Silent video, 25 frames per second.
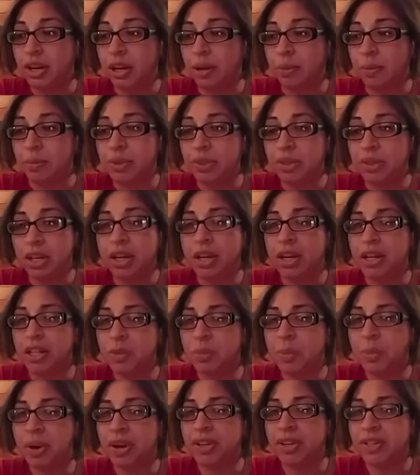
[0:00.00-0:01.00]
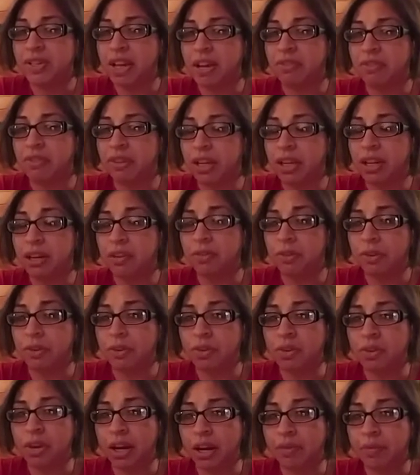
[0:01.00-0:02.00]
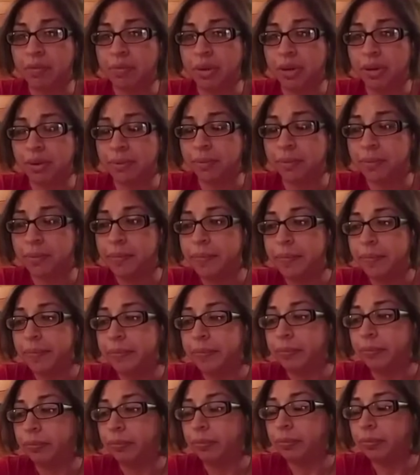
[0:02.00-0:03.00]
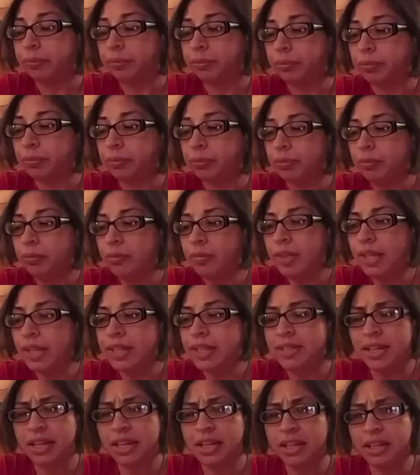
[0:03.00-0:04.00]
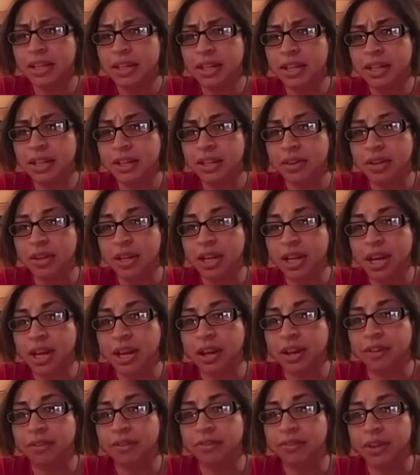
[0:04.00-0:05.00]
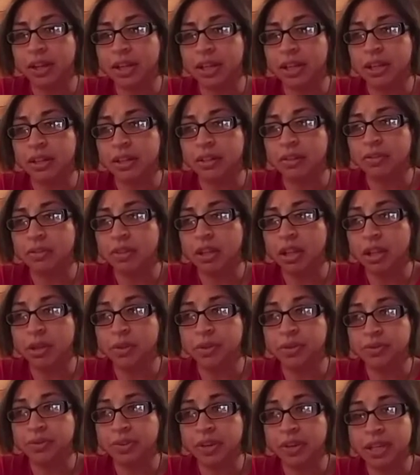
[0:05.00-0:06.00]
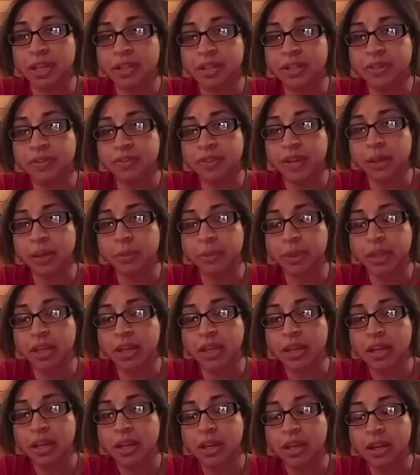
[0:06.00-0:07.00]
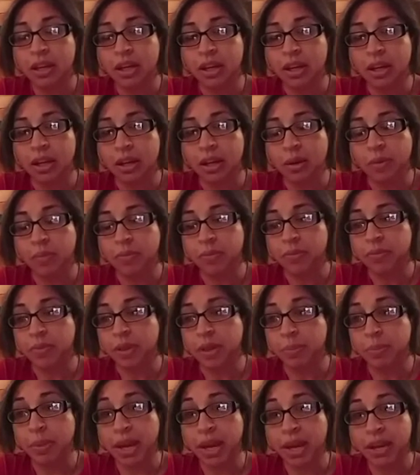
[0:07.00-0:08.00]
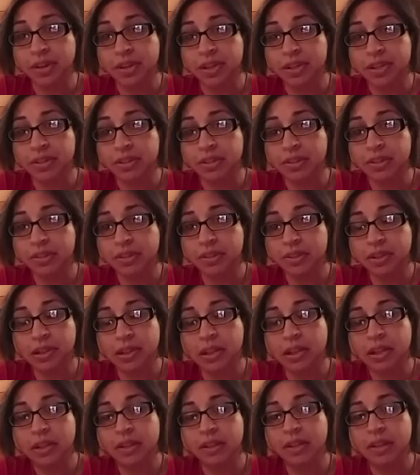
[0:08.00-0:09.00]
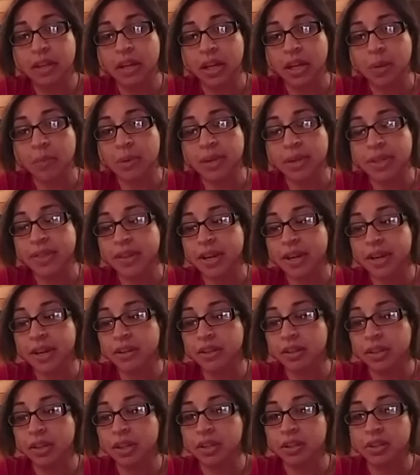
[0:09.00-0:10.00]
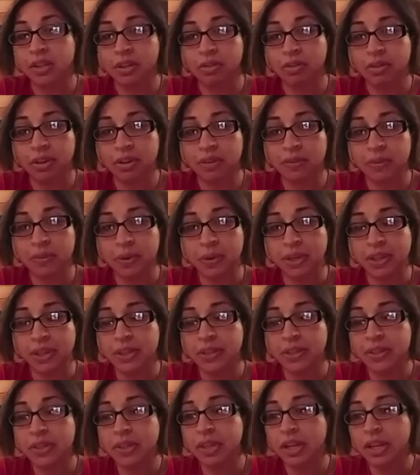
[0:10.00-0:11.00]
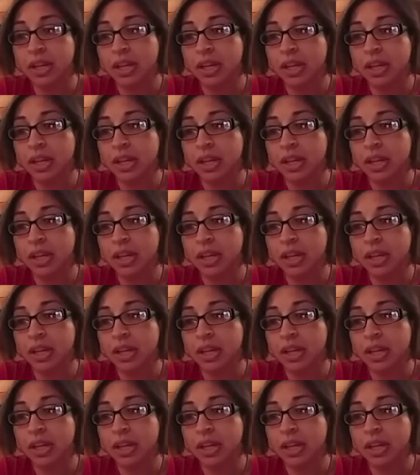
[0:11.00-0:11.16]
So get an experienced advocate if you do have one. Secondly, you can have close friends, family, your parents that come in there, the children, of course.